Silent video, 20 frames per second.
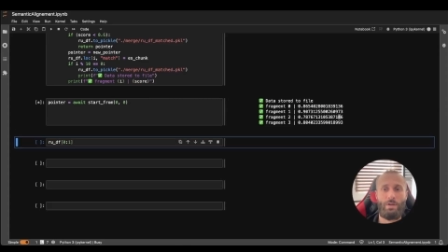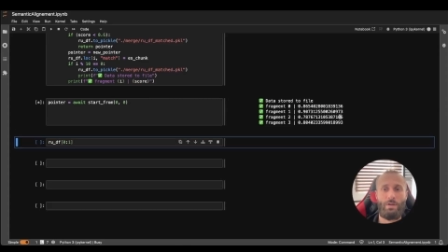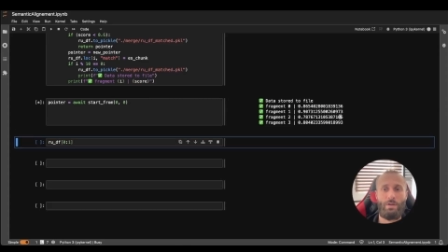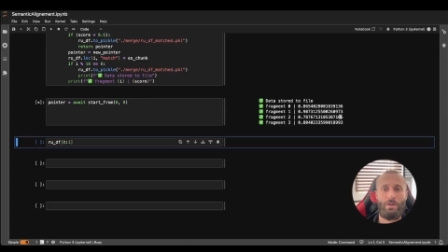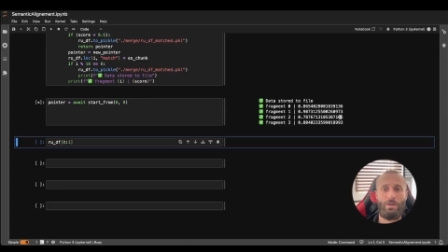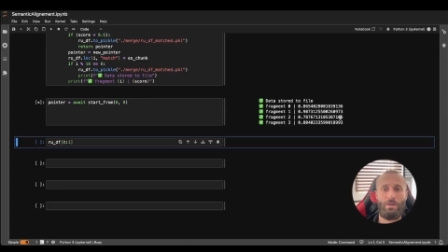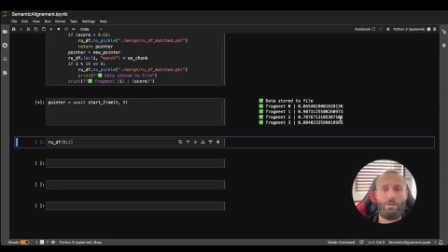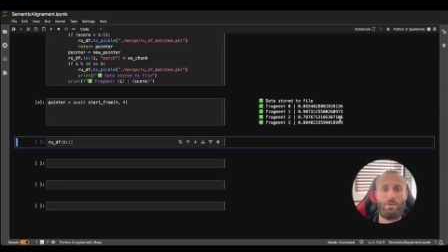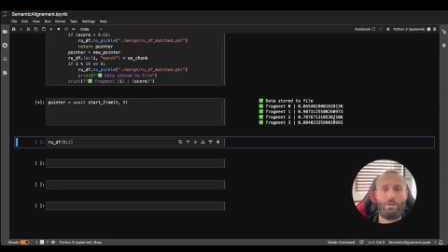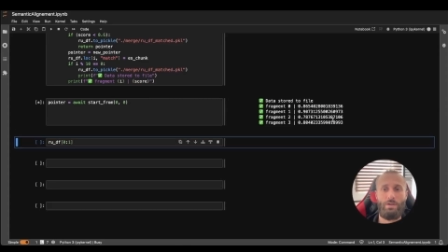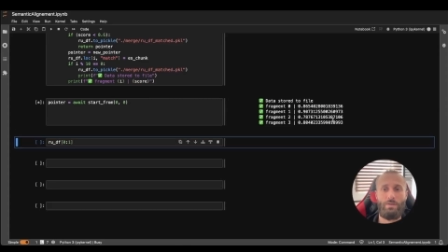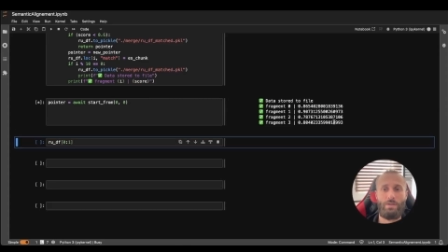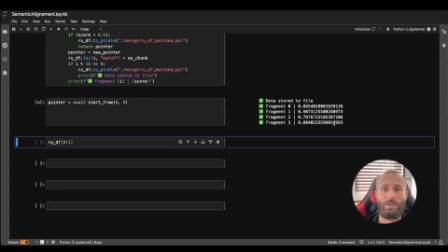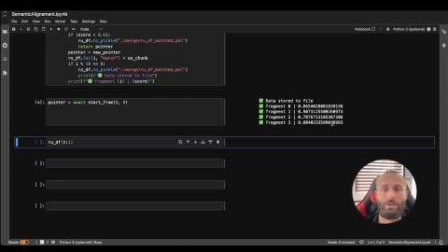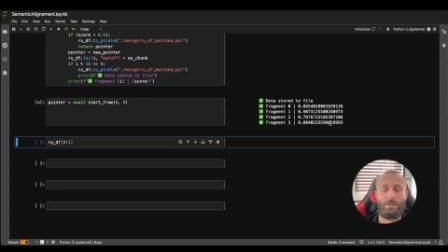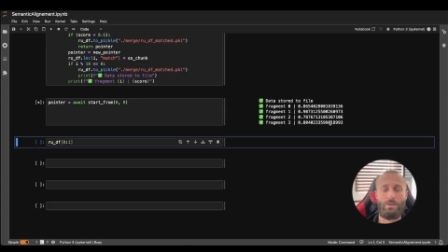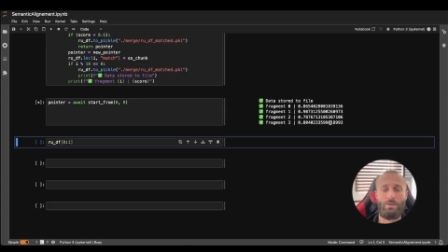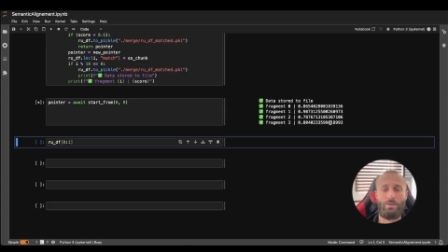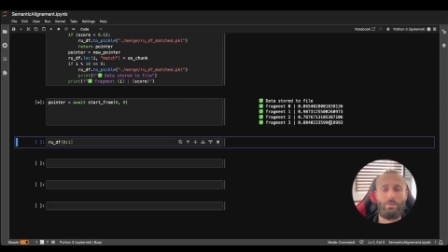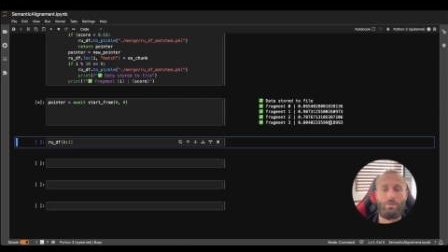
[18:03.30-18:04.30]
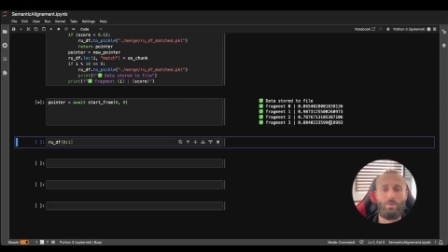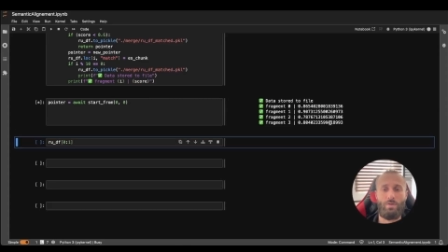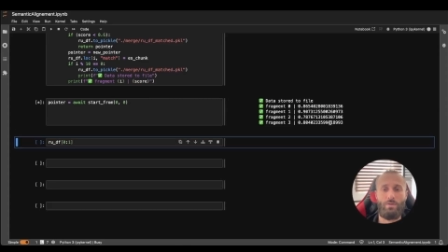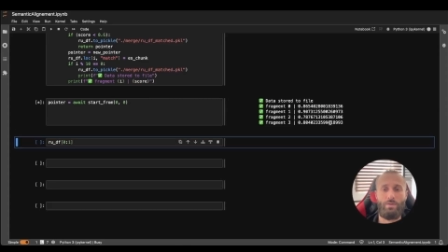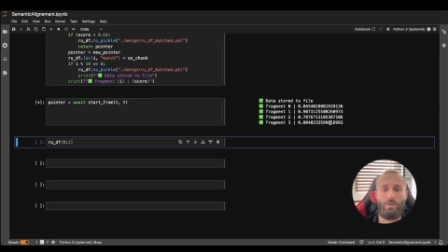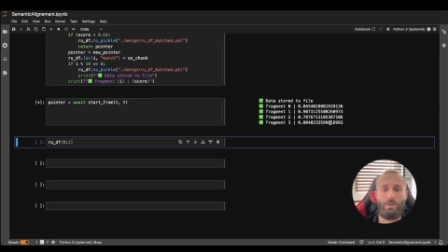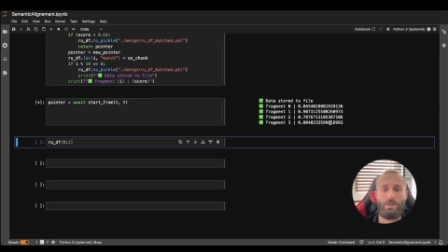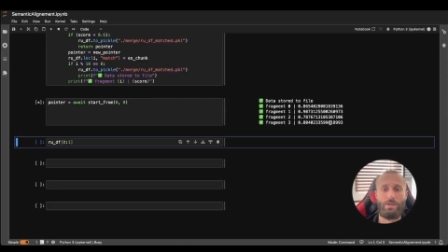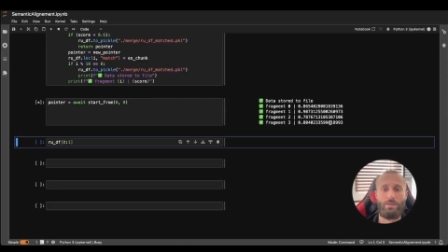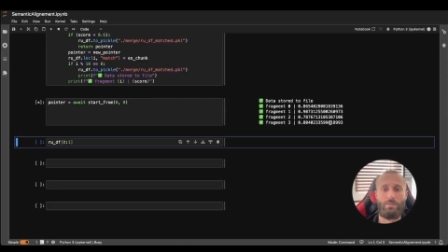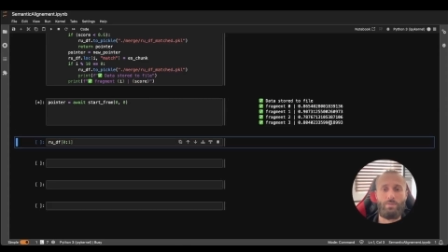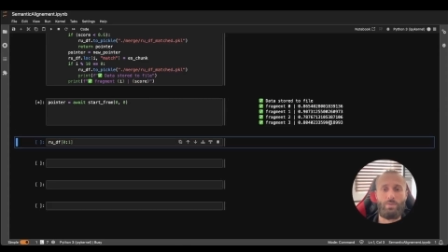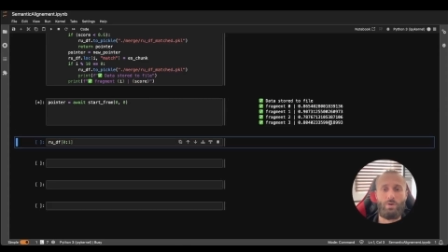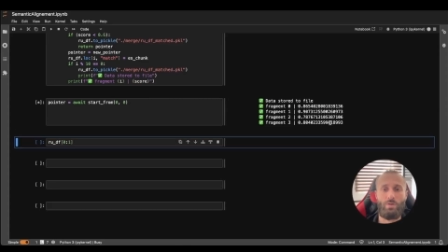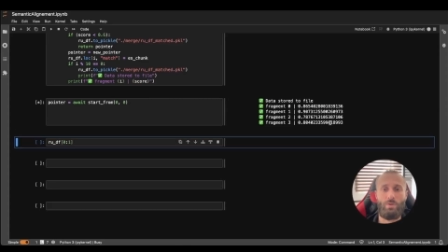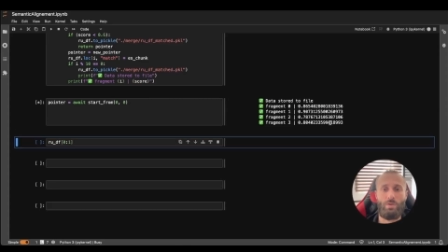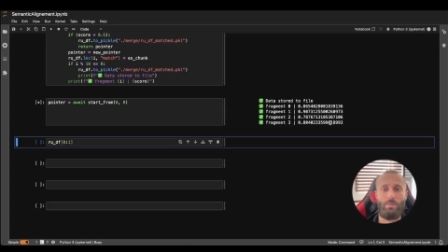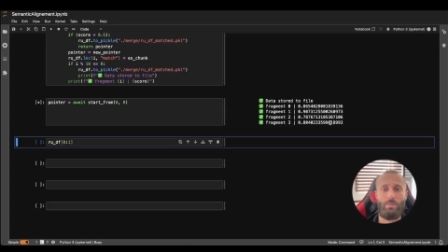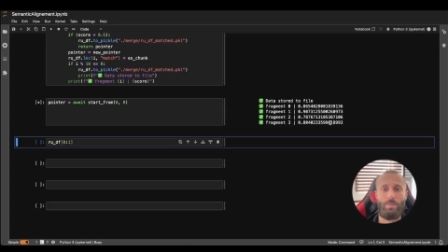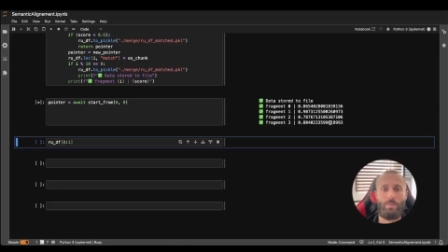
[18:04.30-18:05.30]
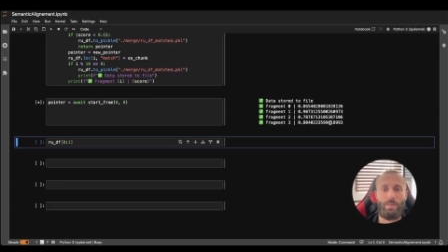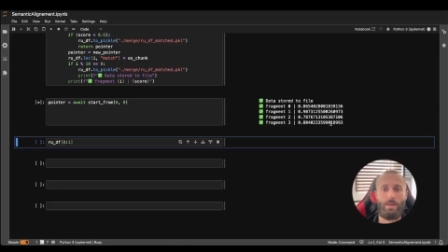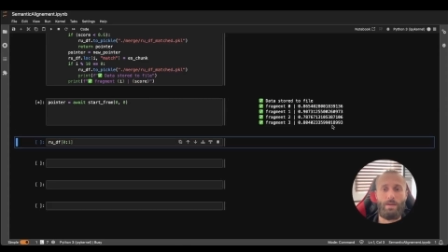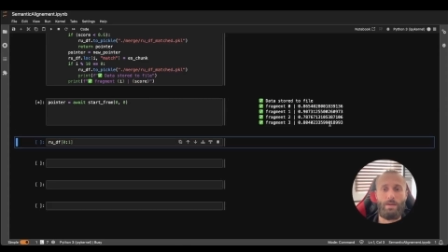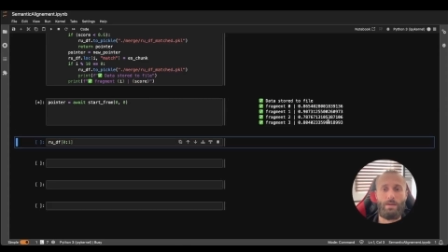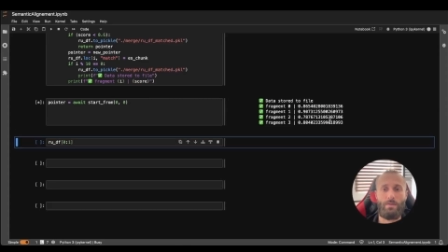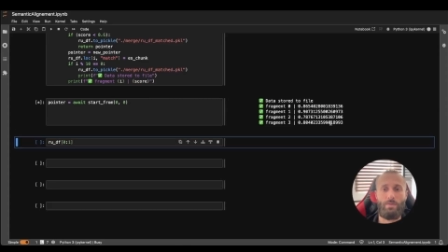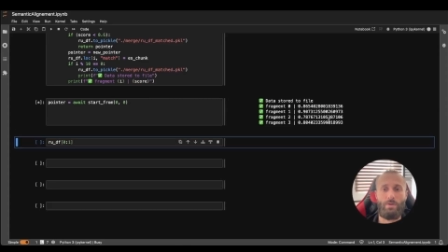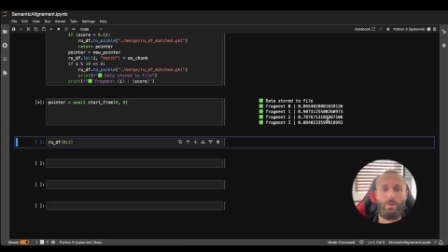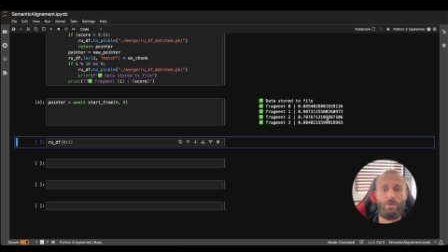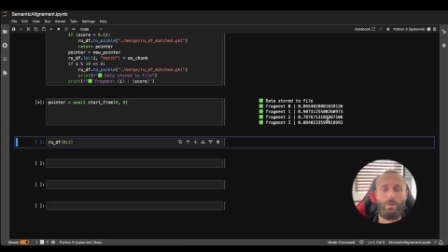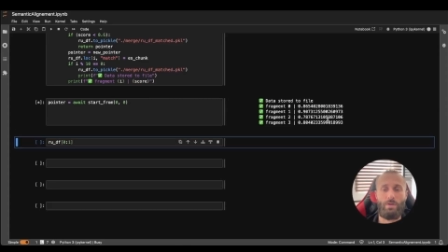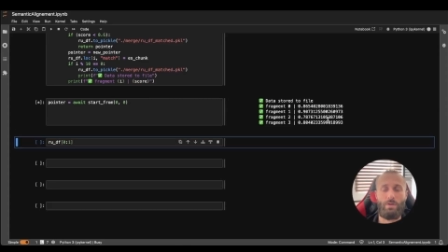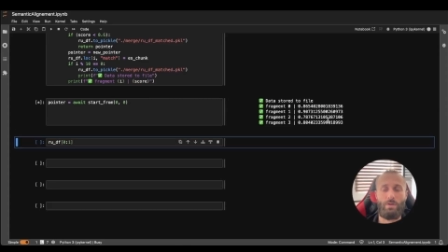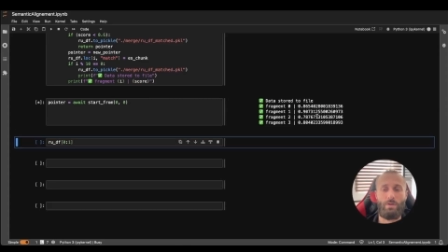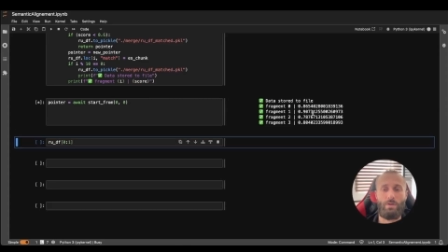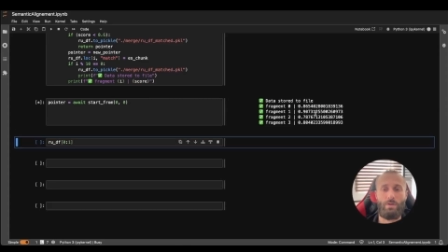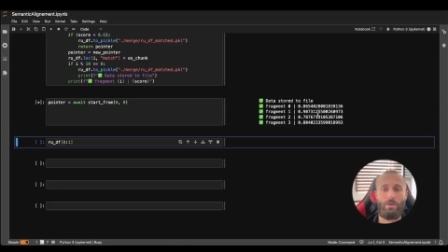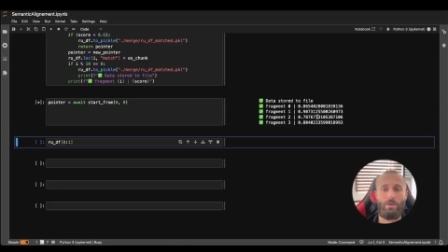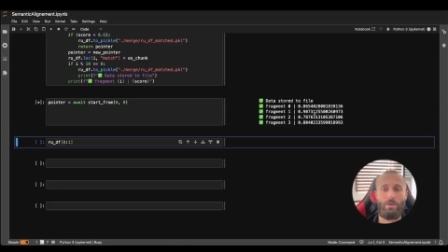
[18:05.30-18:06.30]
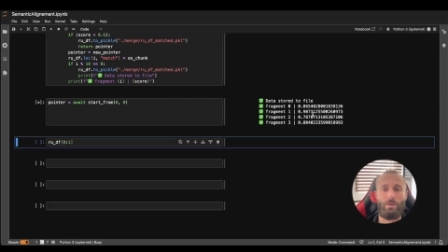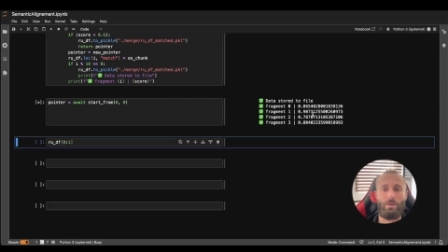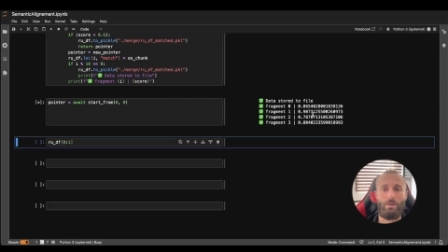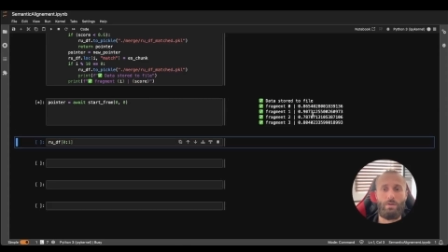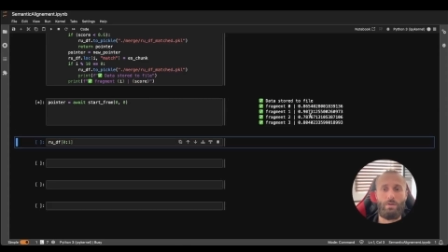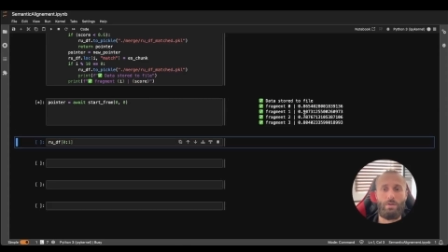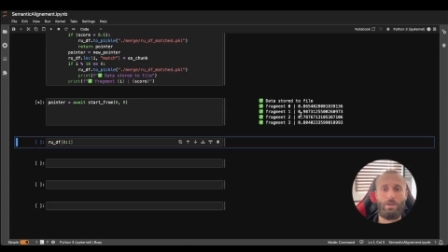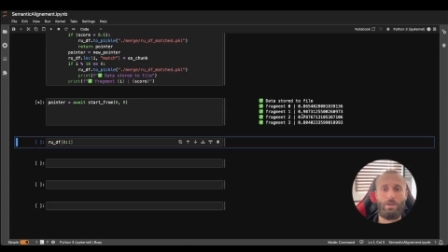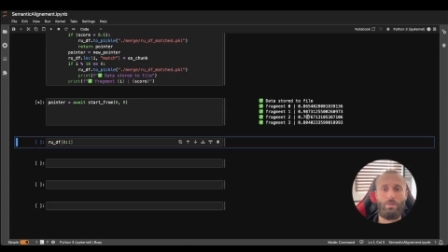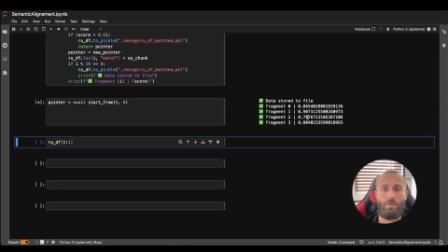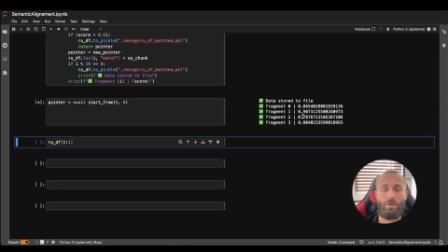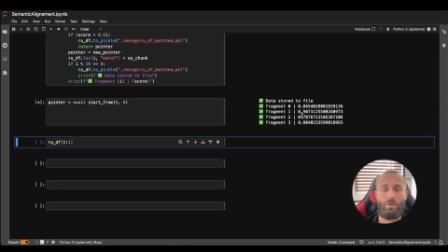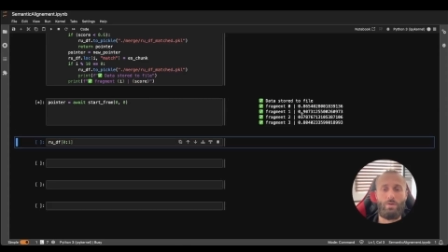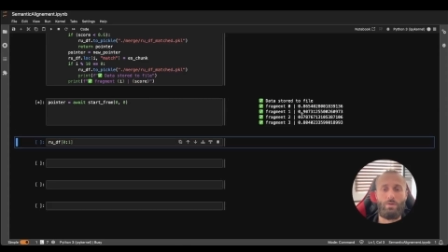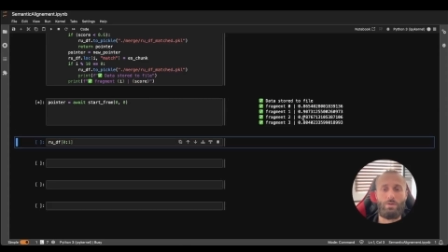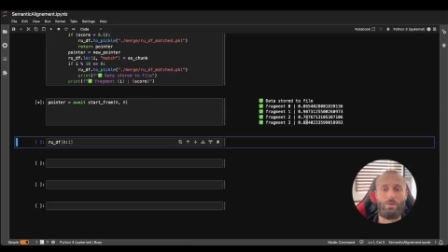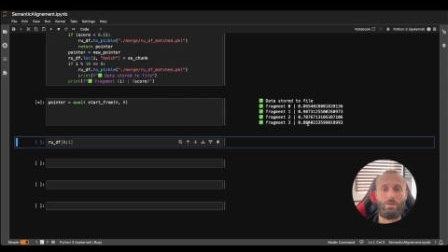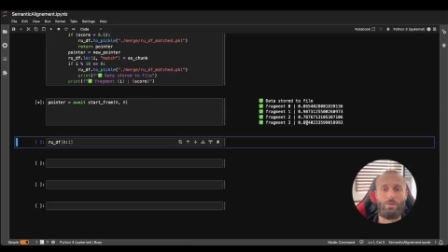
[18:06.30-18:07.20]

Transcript: This gives us a lot of confidence in our code.